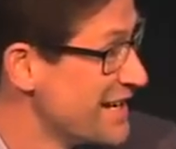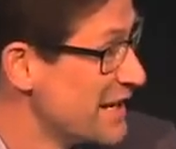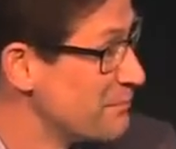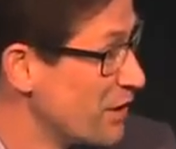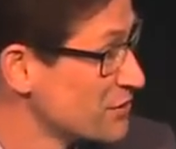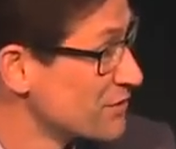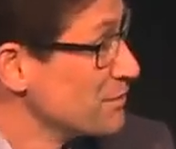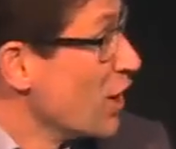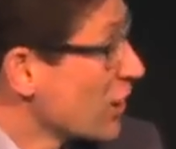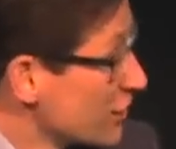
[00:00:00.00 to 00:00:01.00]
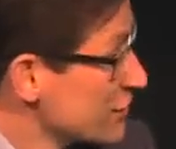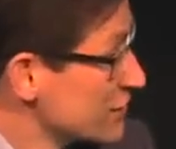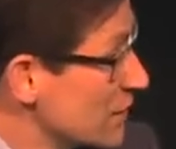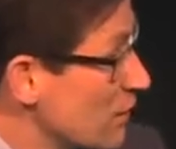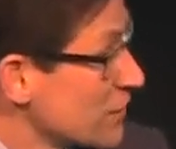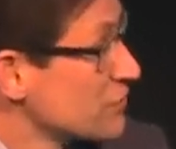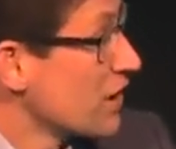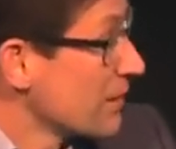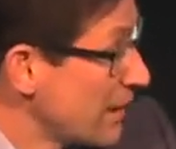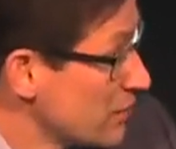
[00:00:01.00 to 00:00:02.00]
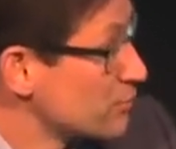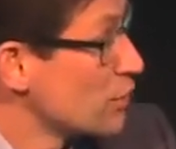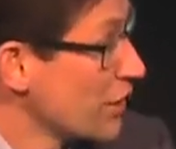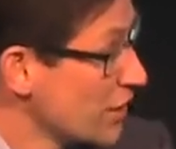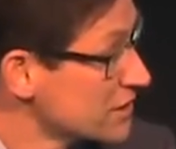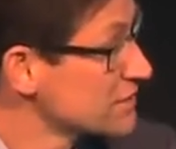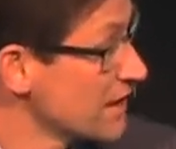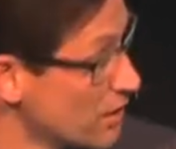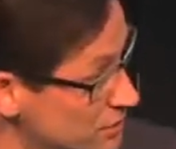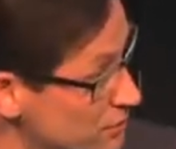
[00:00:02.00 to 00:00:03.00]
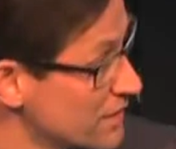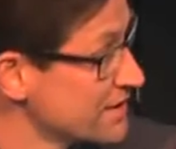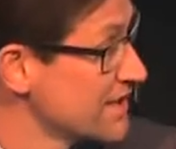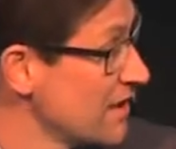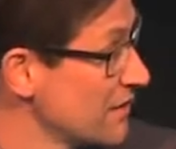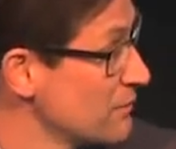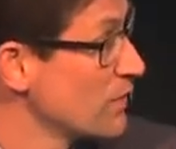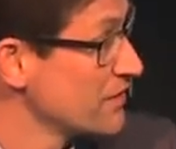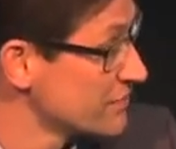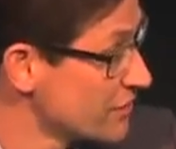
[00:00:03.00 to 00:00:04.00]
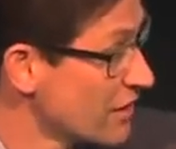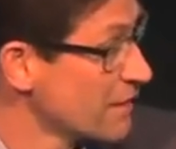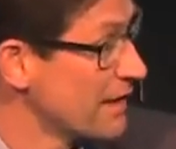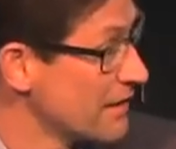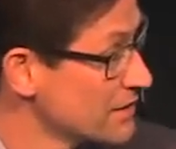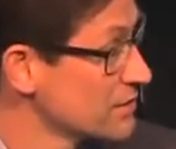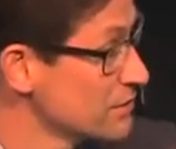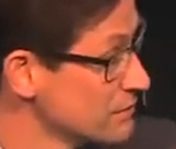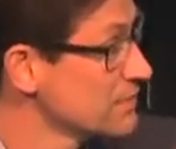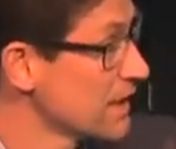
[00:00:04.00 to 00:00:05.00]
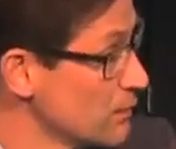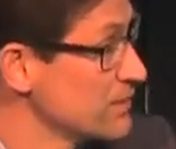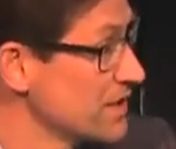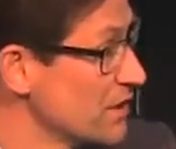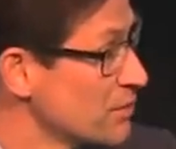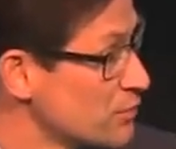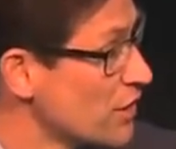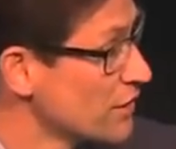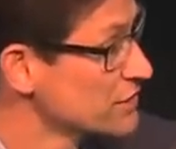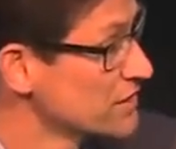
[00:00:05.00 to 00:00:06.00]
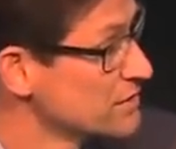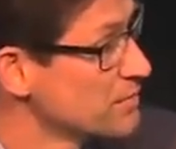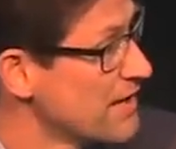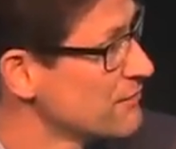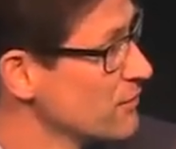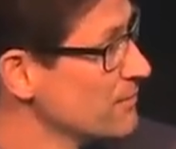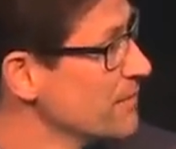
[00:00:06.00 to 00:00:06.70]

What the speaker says: a bunch of bloggers that want to talk about your products. They also want to sell them when they talk about it. Can we sell your products on this platform?